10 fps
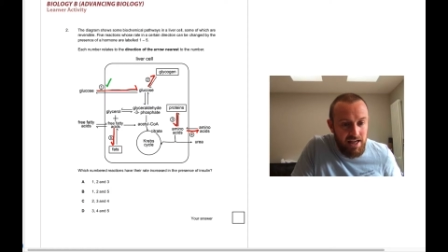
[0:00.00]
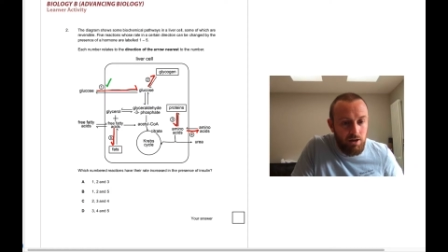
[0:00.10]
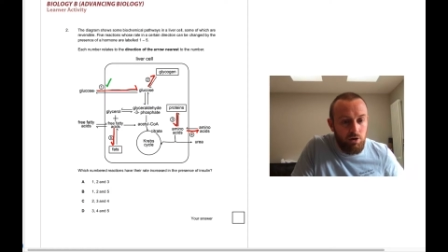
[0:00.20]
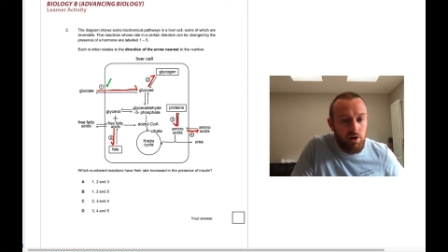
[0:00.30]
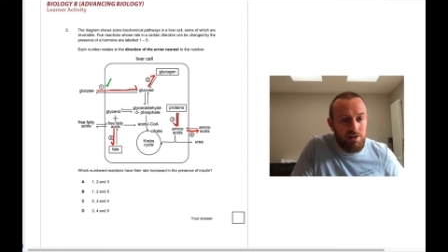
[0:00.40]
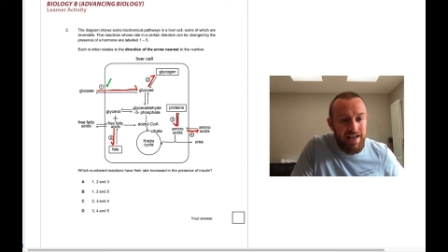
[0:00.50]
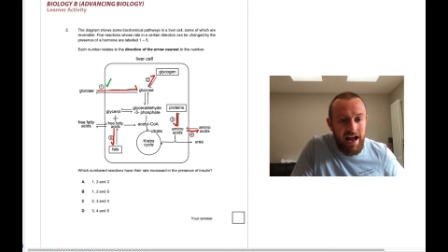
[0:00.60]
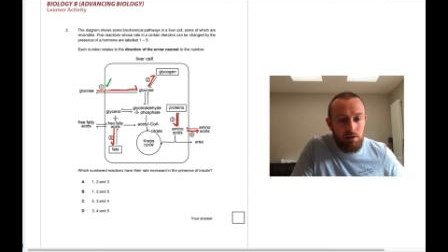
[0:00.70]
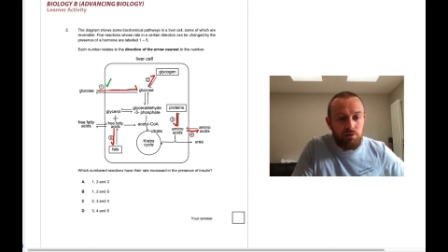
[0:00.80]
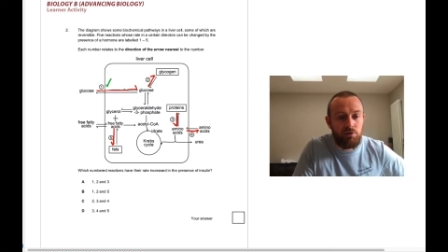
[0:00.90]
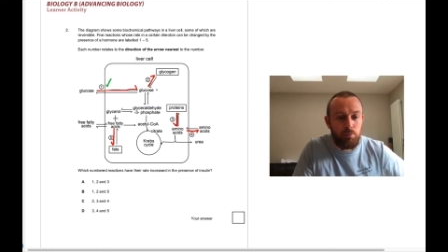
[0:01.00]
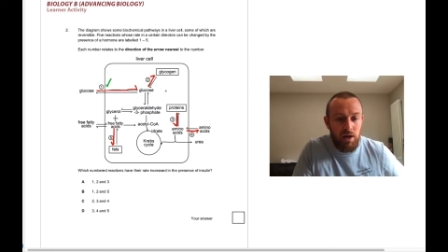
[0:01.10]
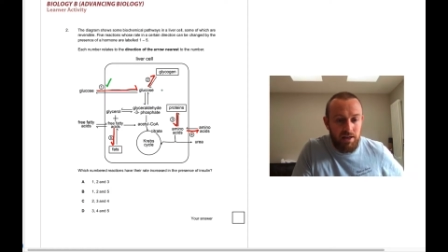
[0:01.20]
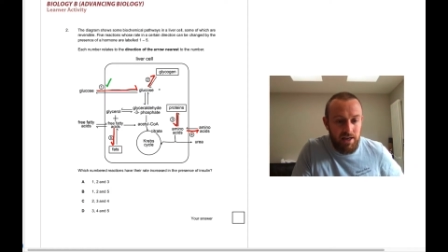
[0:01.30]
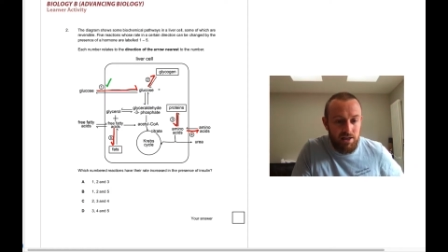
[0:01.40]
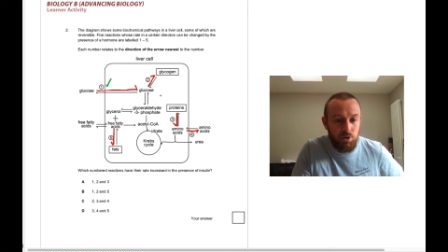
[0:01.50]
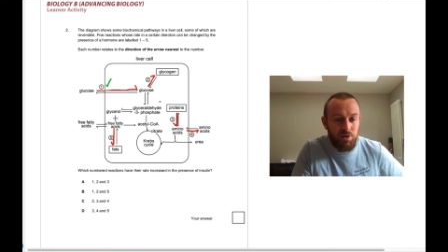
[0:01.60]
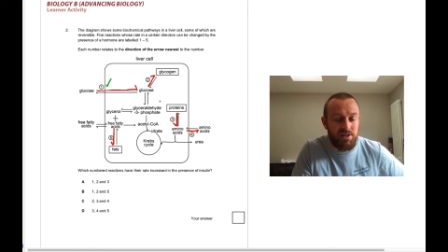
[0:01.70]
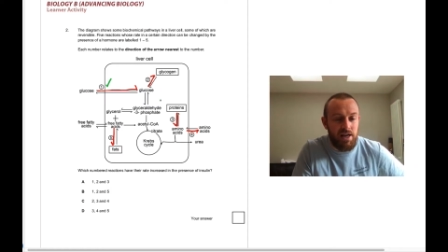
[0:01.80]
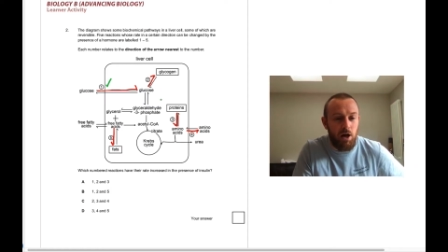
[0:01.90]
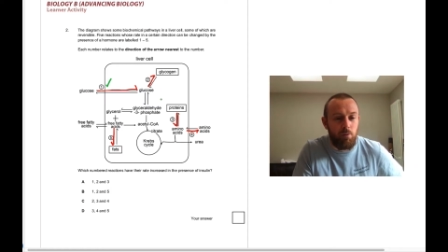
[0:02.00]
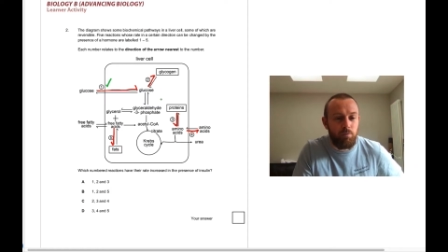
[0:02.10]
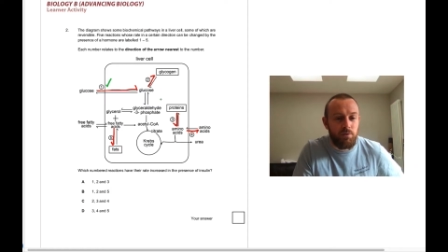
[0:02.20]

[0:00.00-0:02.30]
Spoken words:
glucose out of the blood into a cell.